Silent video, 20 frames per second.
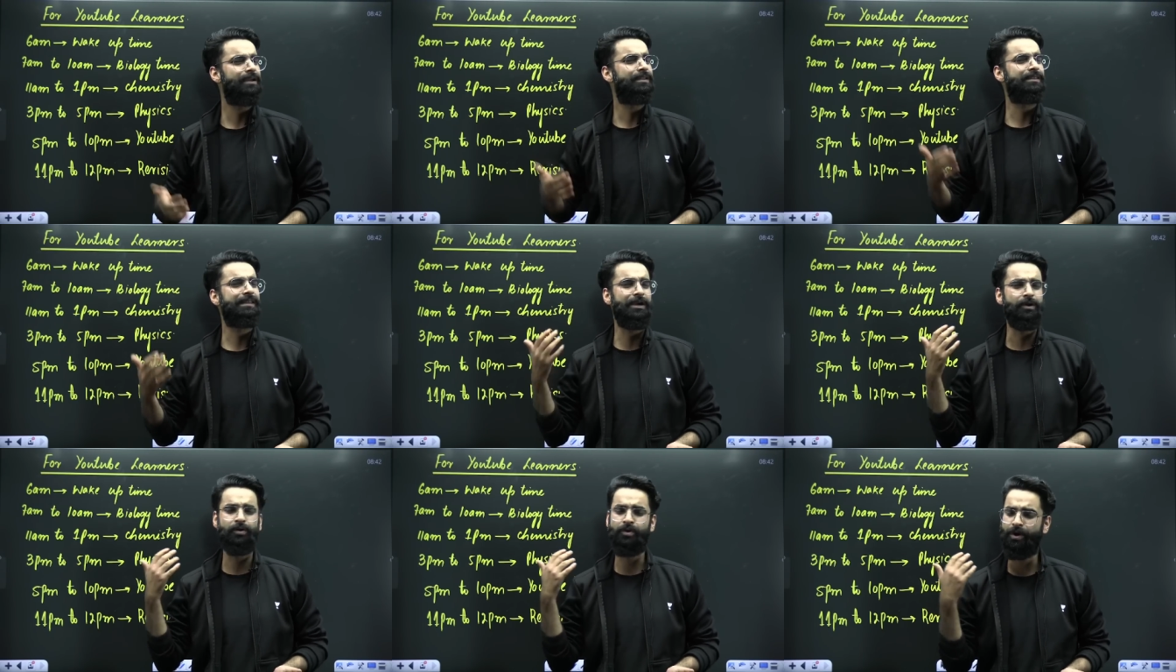
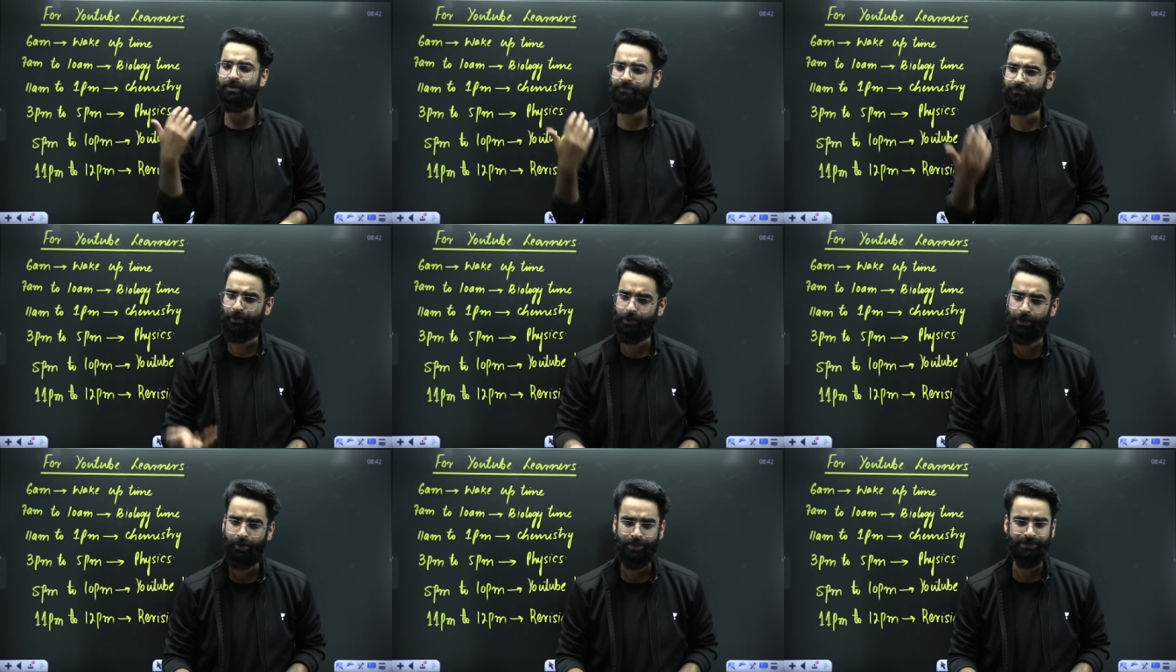They do not
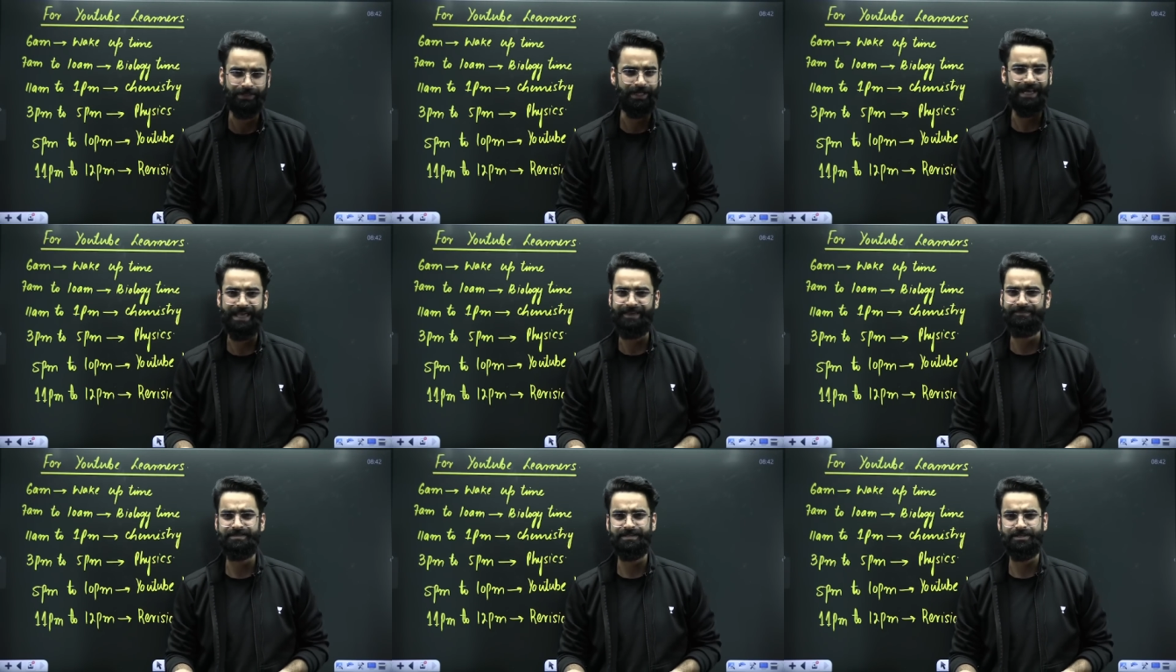follow all the
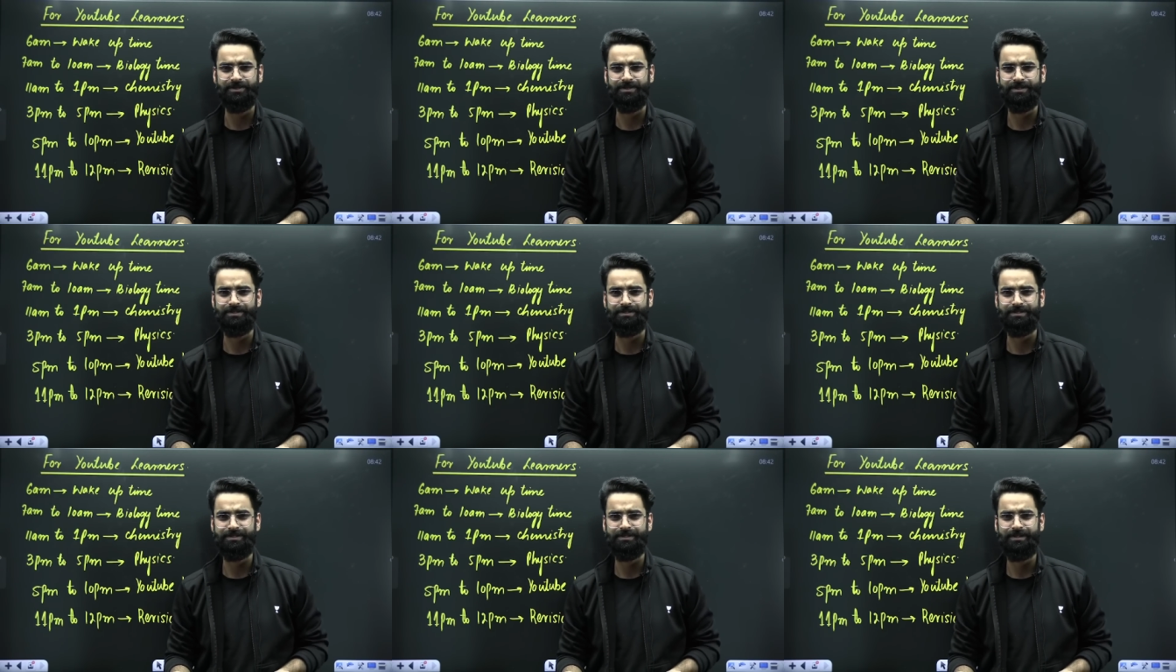live
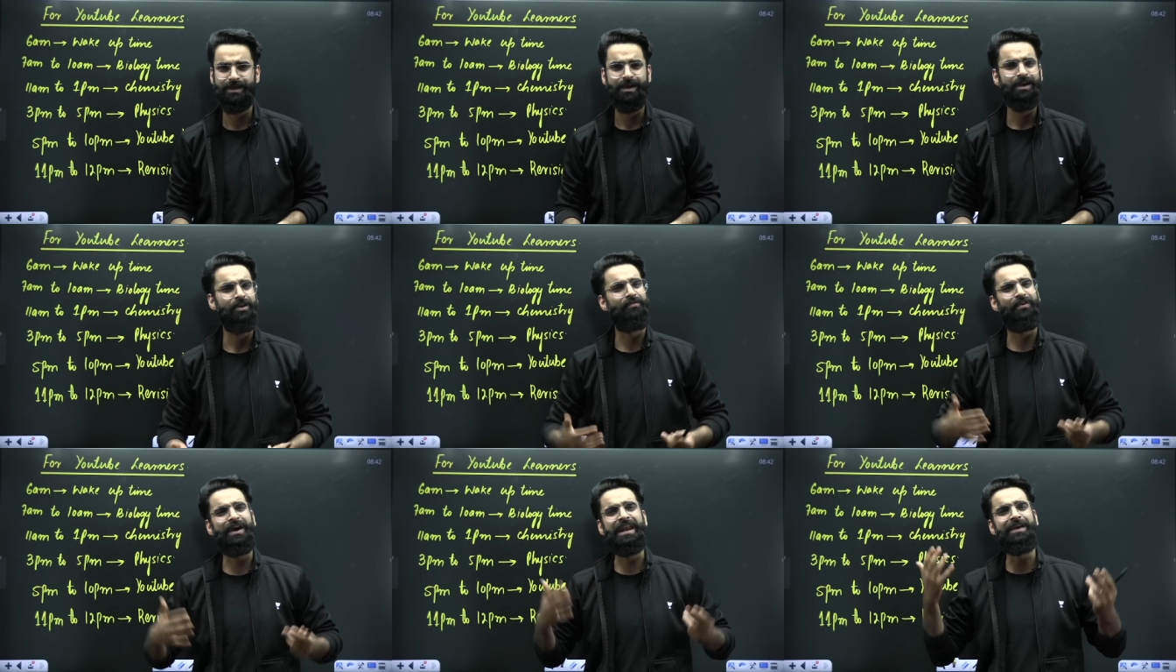sessions.
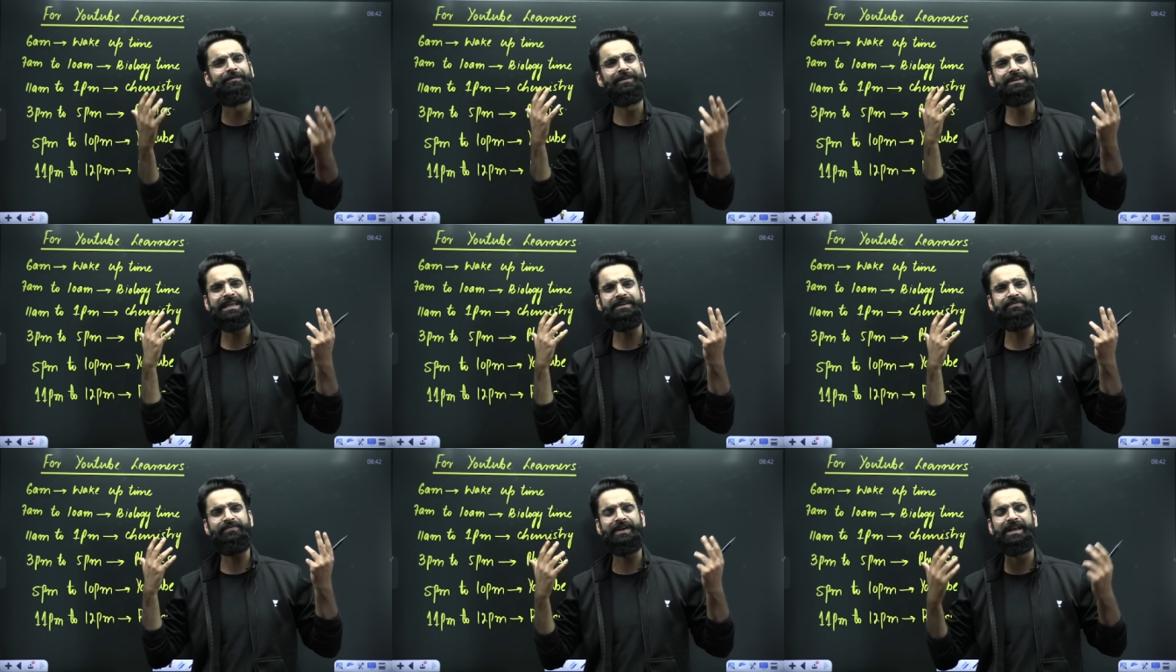Whenever
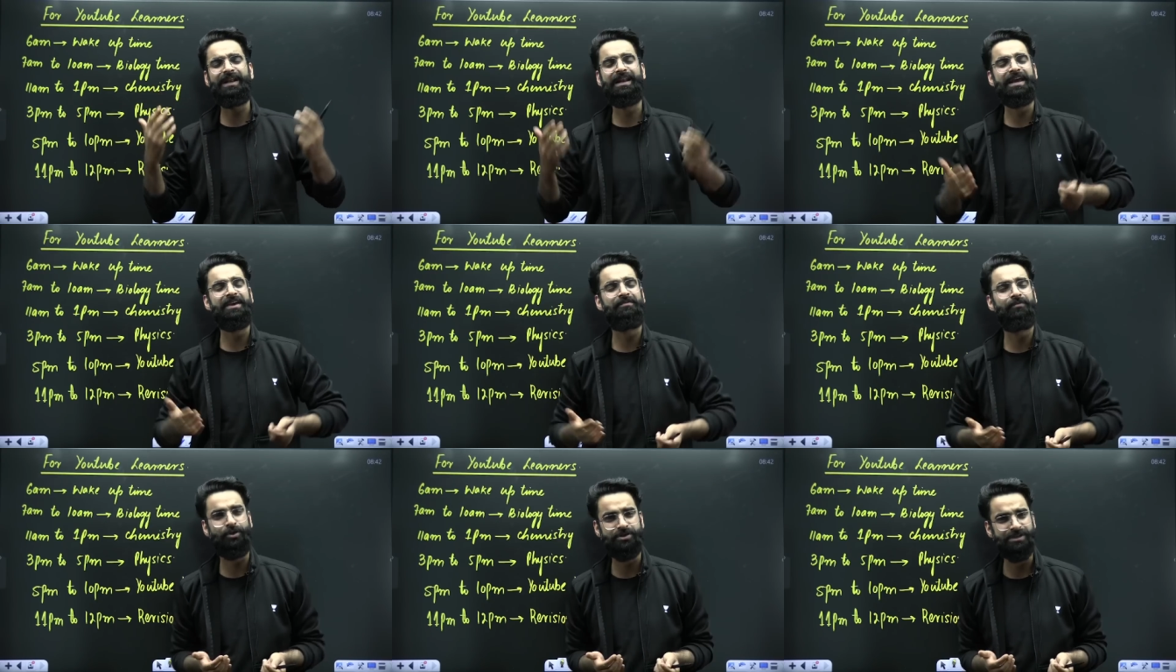they feel
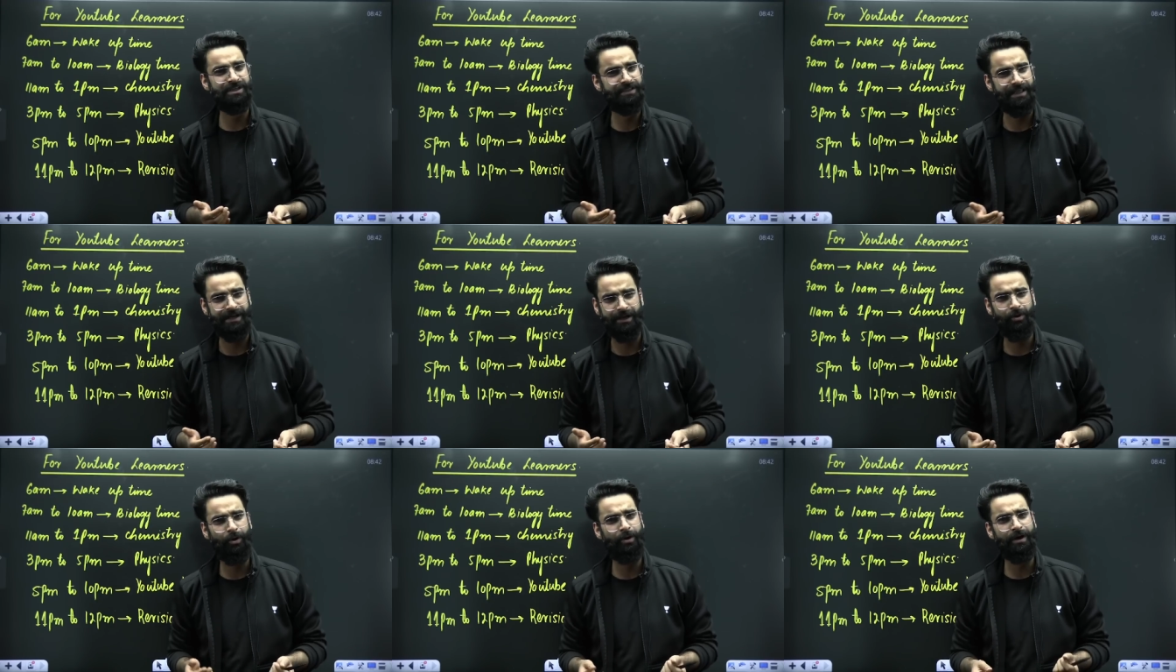like watching the
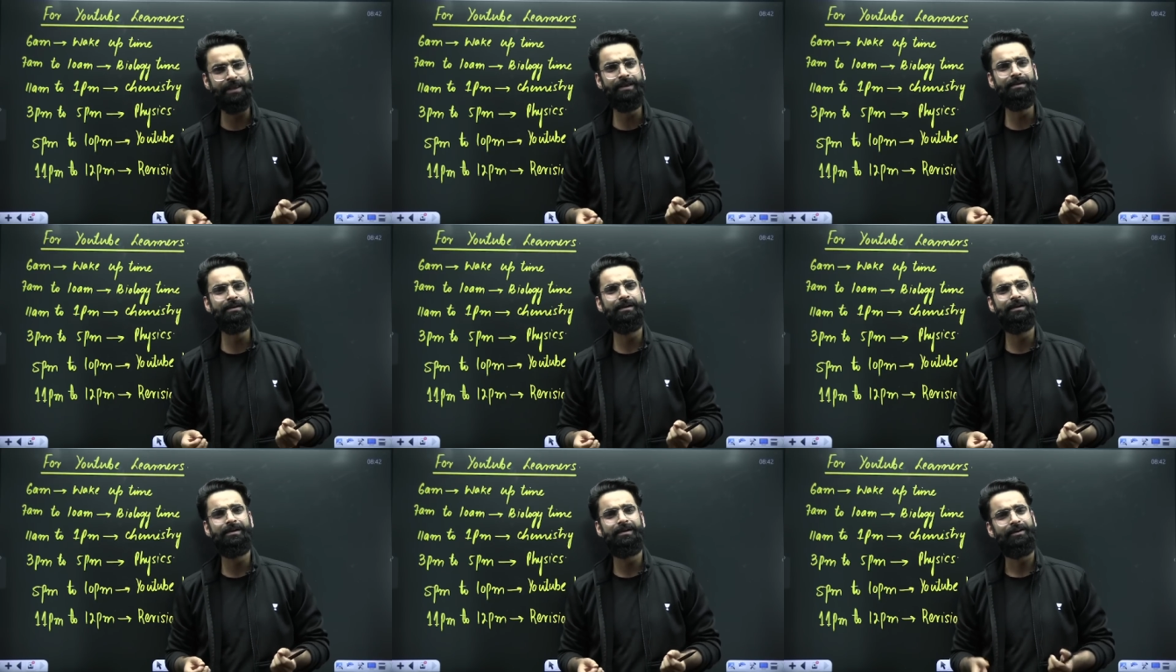
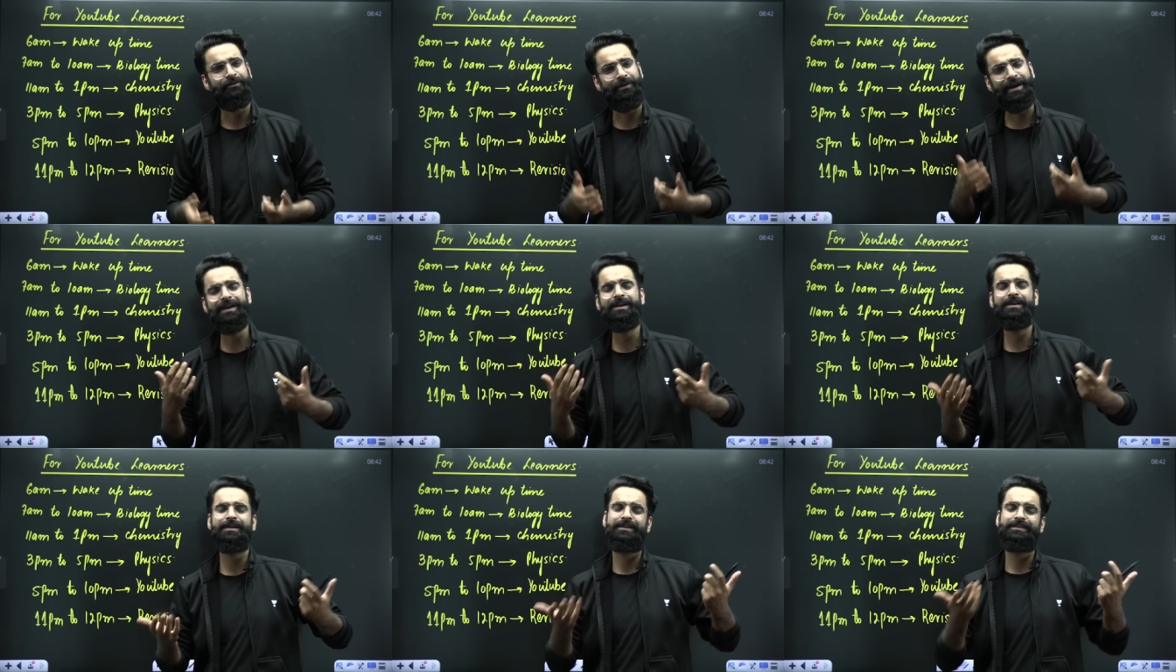recording,
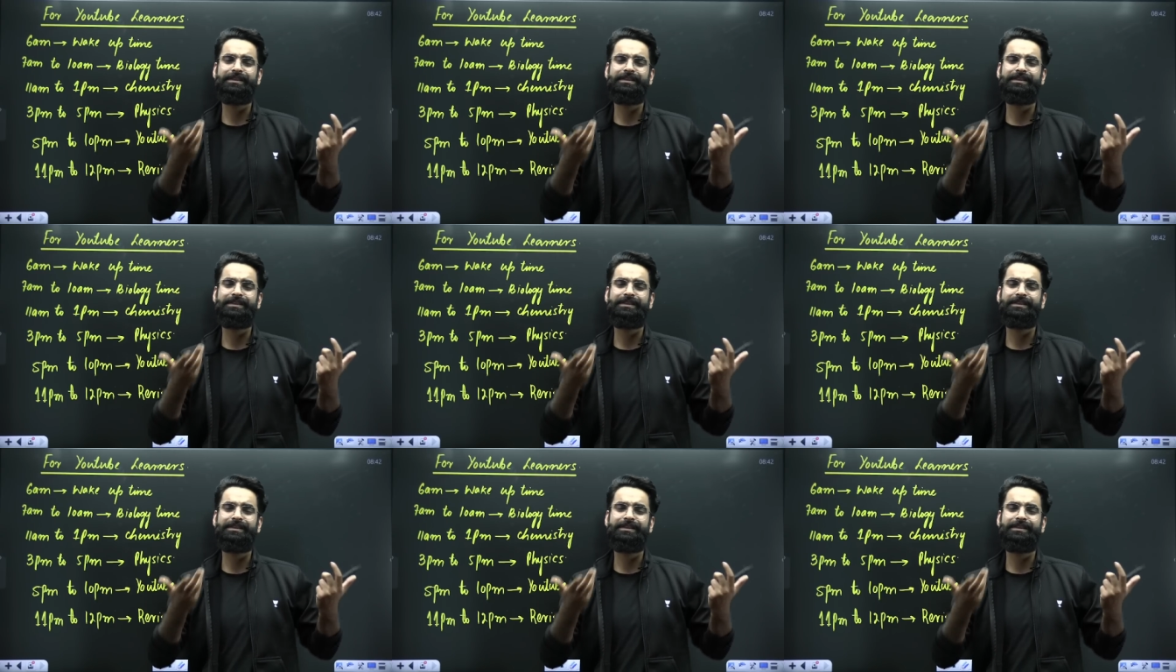right?